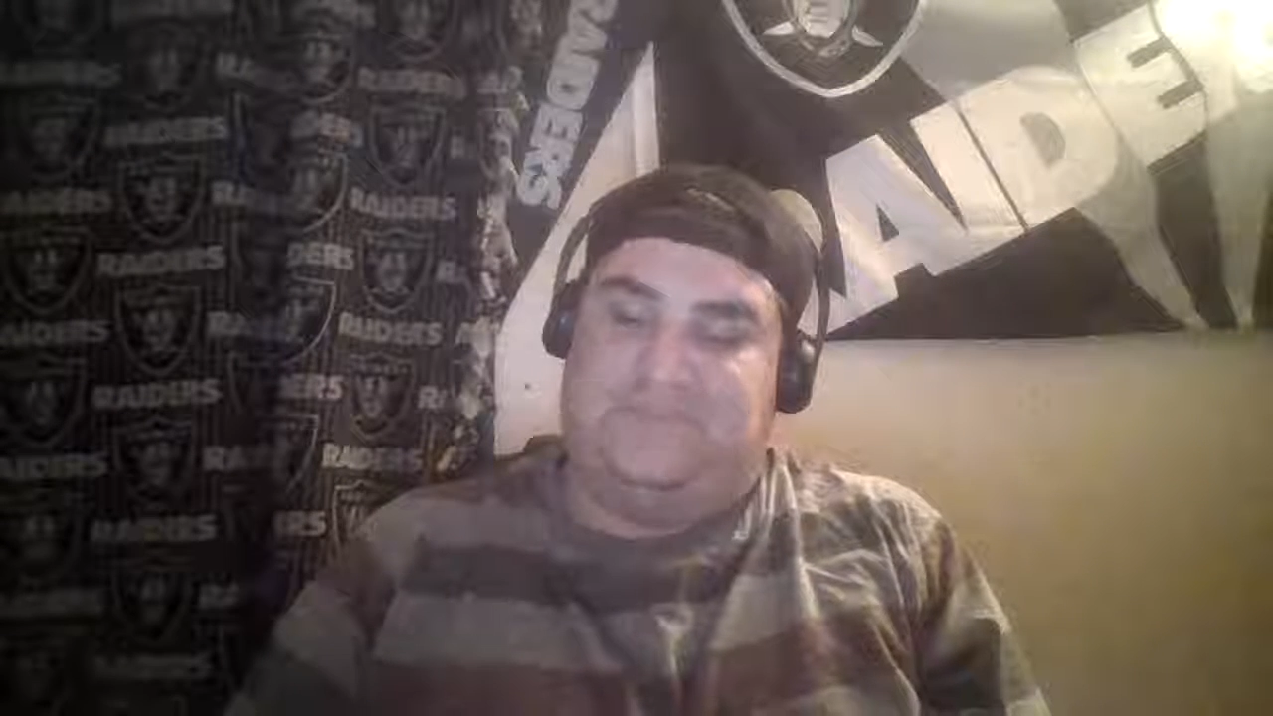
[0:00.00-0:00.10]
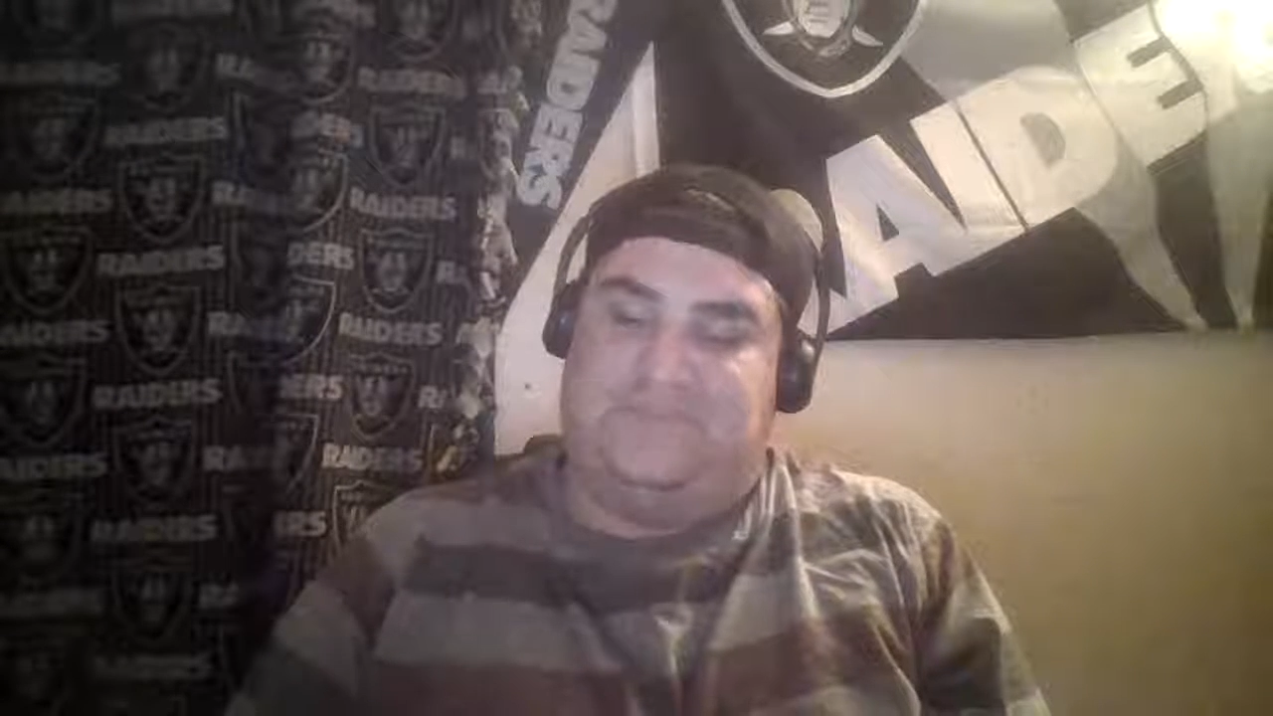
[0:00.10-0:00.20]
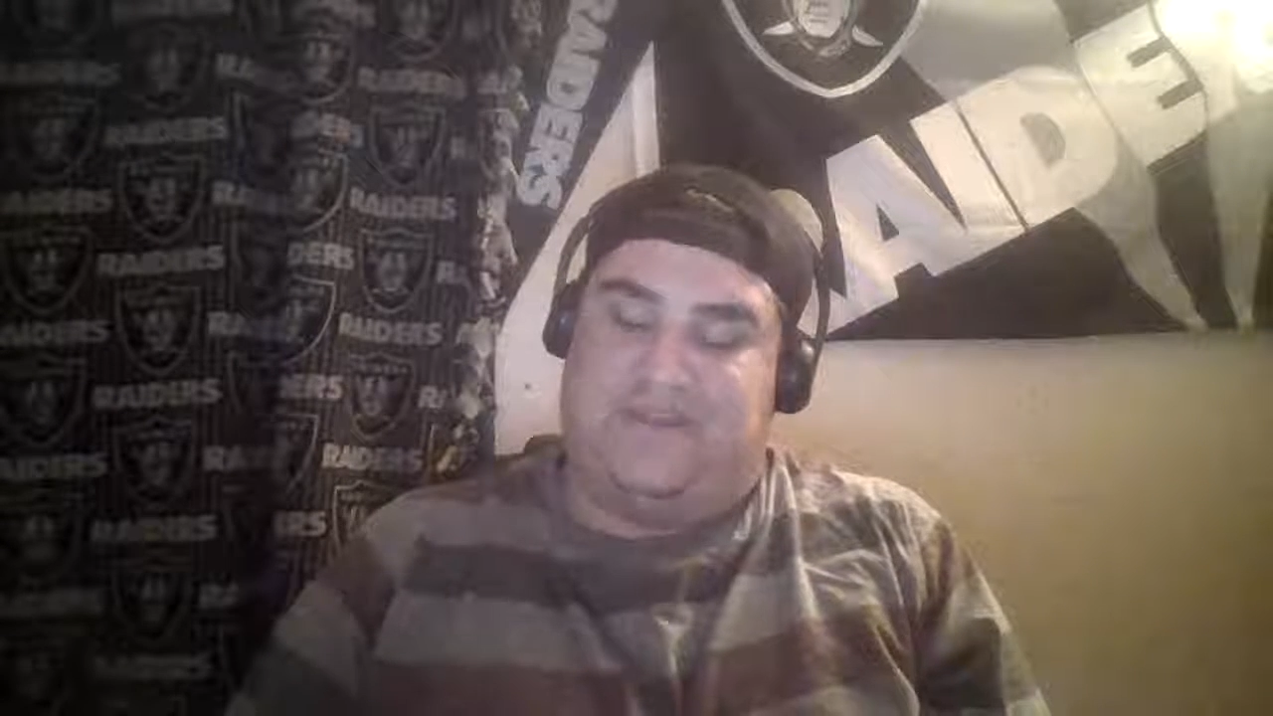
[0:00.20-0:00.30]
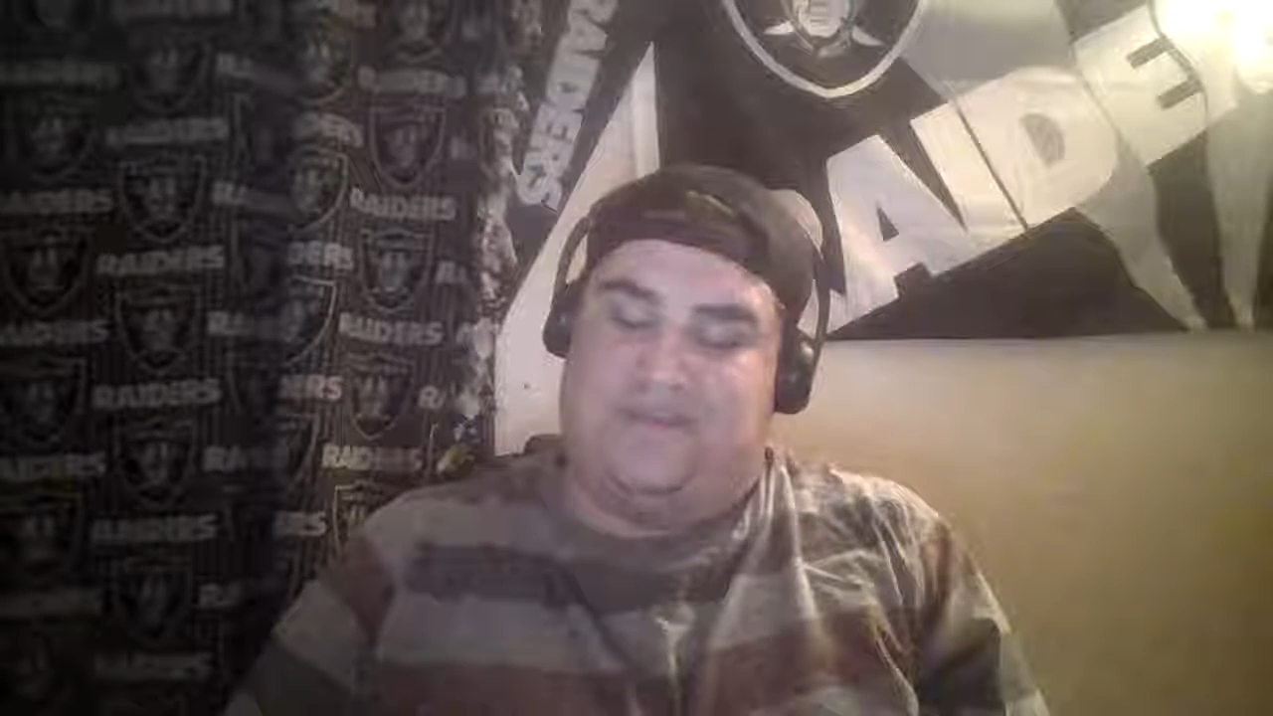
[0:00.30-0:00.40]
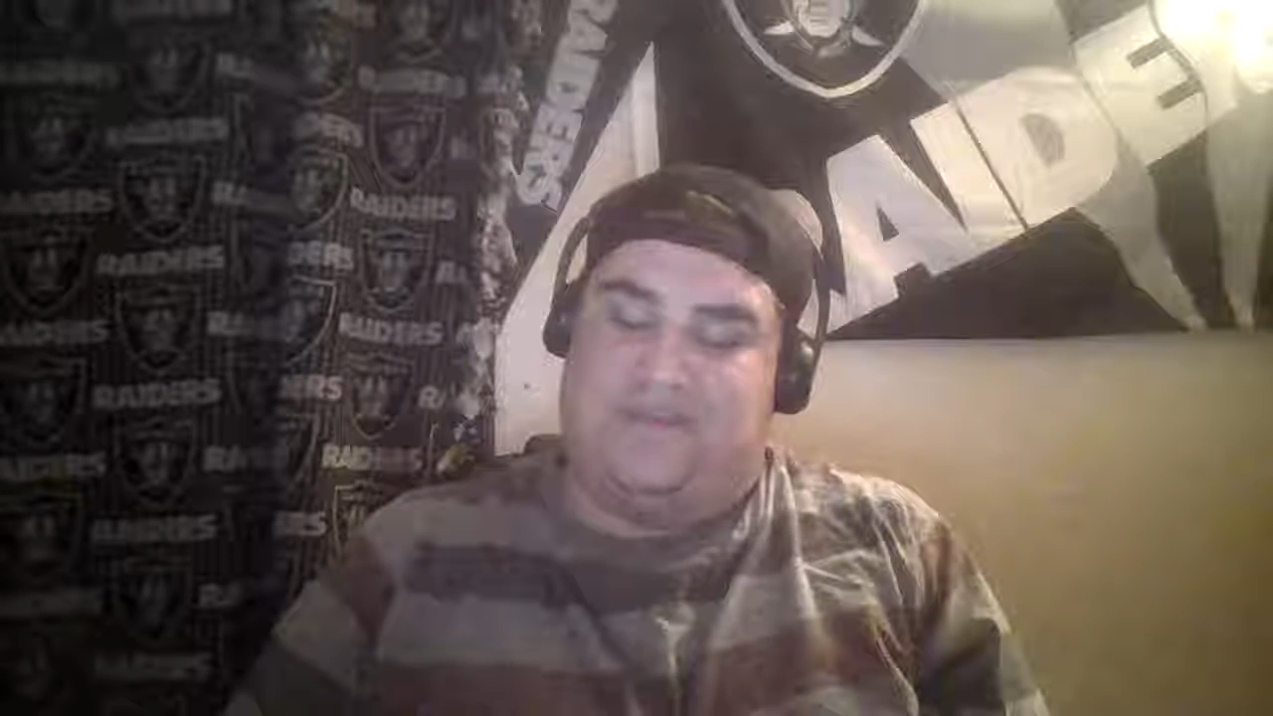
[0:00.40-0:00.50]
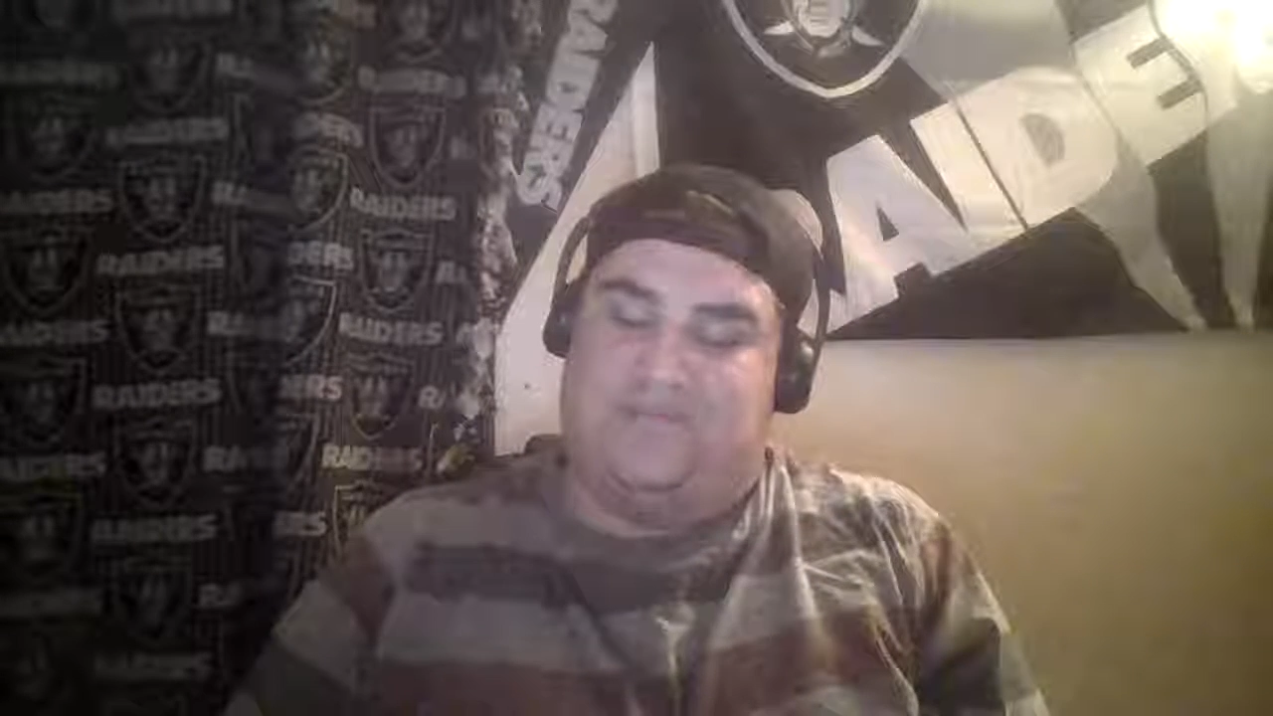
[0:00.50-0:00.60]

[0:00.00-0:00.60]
But